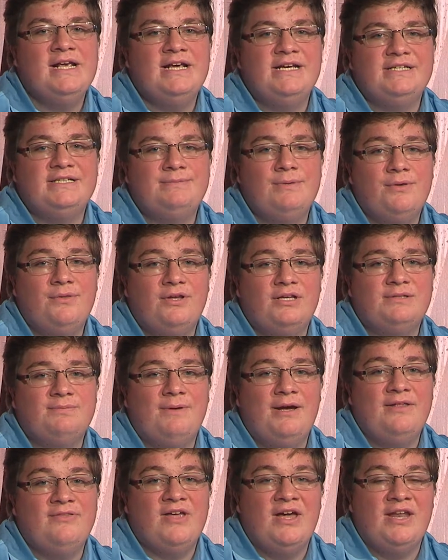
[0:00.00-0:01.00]
Smith
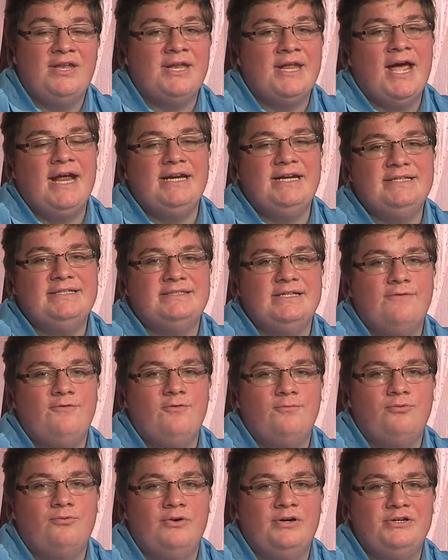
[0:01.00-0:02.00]
explained that
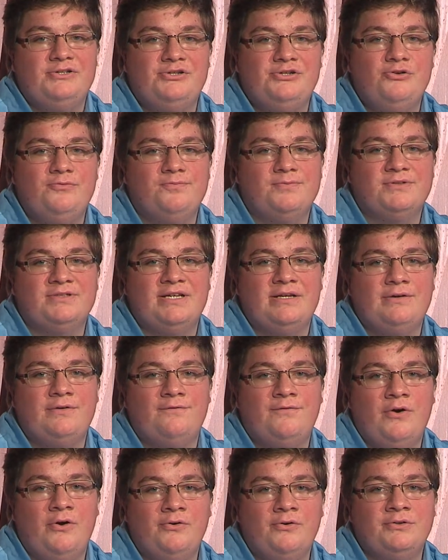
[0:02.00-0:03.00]
97.2% of
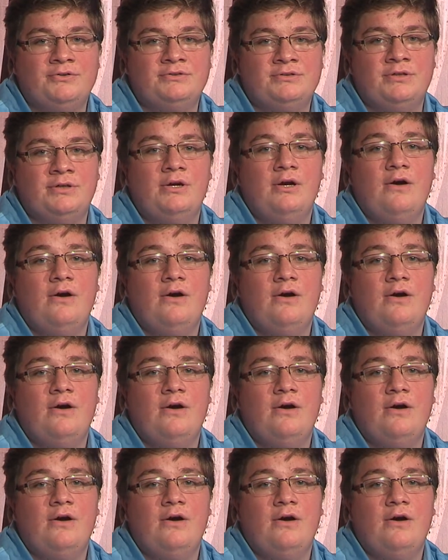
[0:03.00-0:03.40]
voters